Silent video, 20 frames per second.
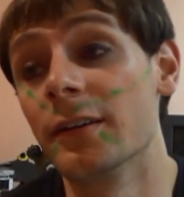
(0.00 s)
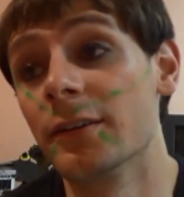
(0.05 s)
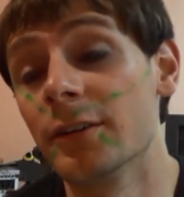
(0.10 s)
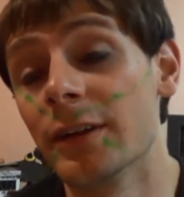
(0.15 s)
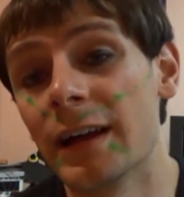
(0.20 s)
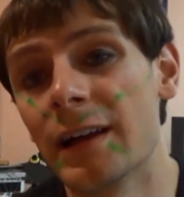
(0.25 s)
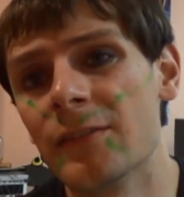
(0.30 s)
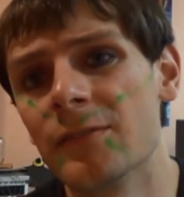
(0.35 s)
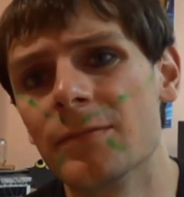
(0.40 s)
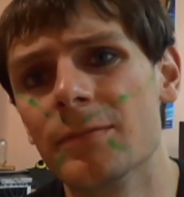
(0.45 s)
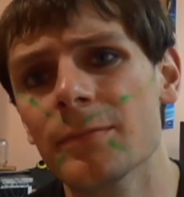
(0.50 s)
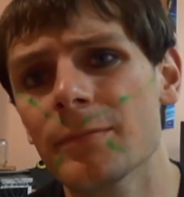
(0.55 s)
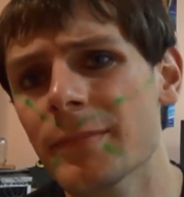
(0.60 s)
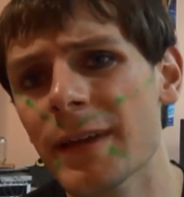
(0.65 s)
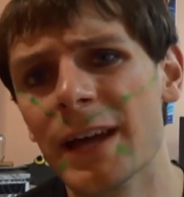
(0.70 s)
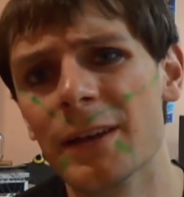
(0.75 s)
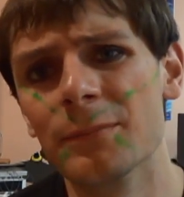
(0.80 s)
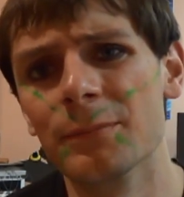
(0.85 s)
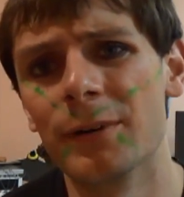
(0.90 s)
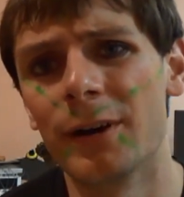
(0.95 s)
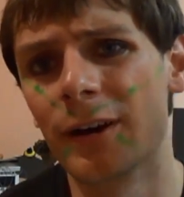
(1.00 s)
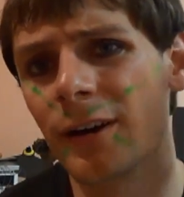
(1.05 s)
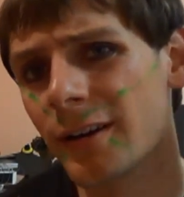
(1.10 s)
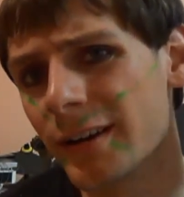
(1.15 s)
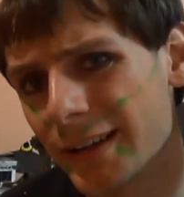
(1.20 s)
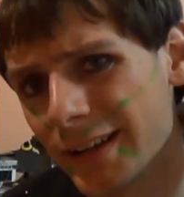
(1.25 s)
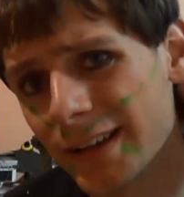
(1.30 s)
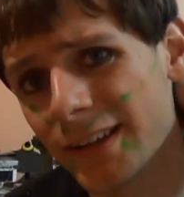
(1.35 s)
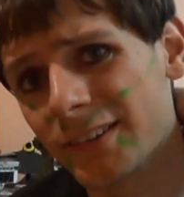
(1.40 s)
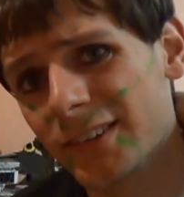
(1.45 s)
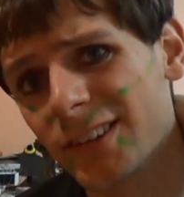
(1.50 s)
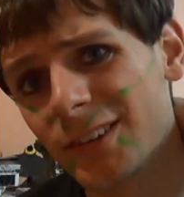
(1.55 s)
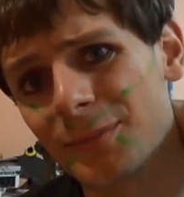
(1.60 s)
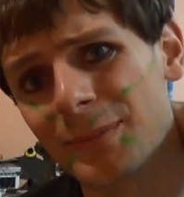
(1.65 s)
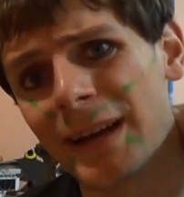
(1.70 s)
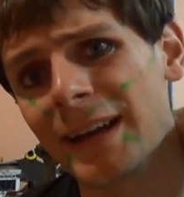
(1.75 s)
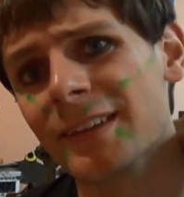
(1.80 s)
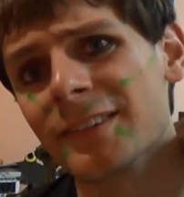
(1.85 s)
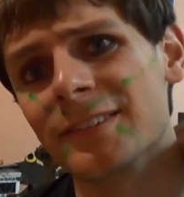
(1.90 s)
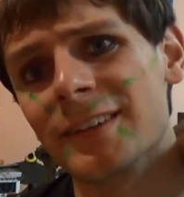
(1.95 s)
To have been part, I guess it's
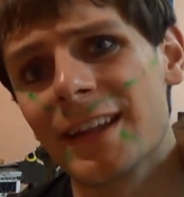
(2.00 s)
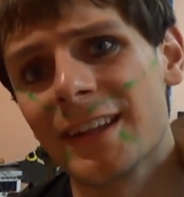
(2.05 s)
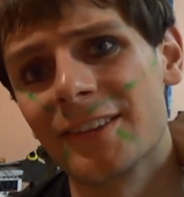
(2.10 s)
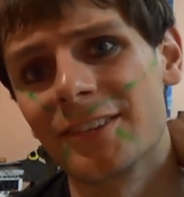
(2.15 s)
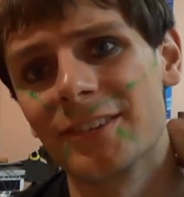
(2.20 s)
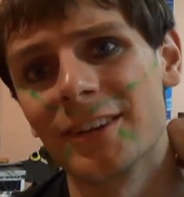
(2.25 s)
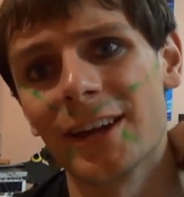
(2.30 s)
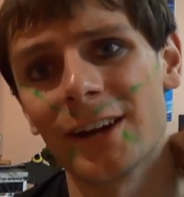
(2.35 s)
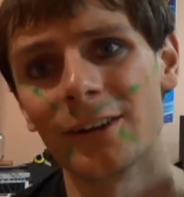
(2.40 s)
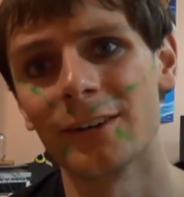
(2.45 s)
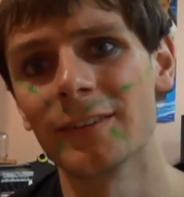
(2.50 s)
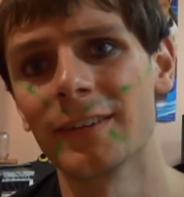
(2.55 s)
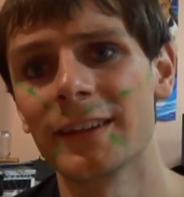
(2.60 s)
past tense now,